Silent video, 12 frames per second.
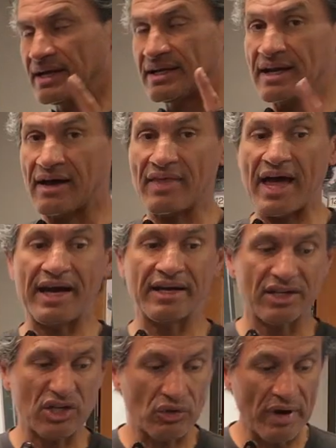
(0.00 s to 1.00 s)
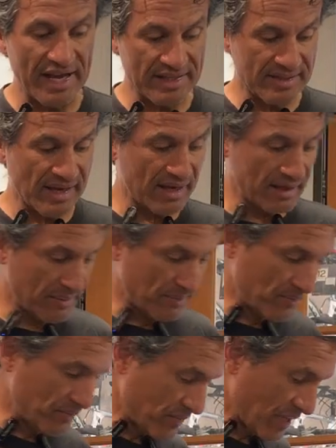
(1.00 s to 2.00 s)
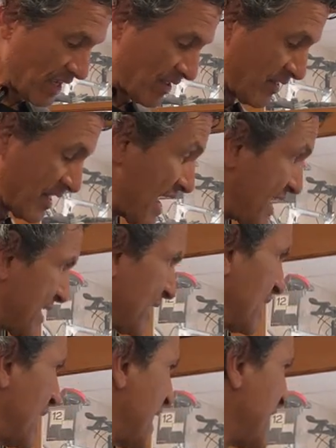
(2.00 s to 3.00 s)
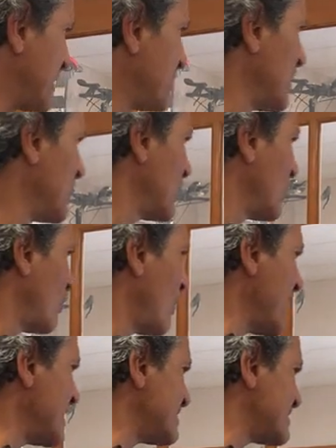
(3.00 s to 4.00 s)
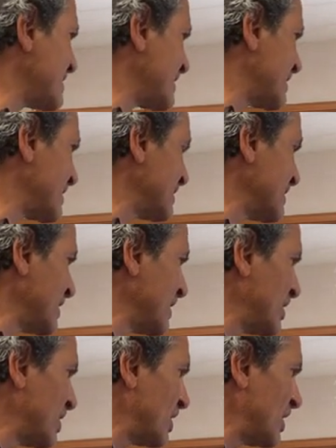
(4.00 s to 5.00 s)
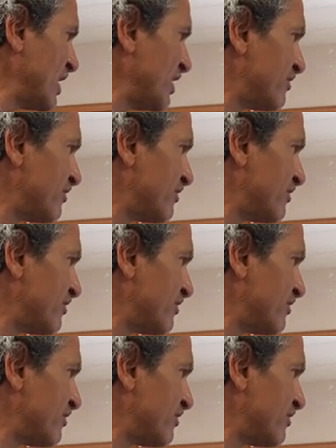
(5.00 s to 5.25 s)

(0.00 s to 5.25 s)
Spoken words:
Now that crank set, they claim, weighs in, if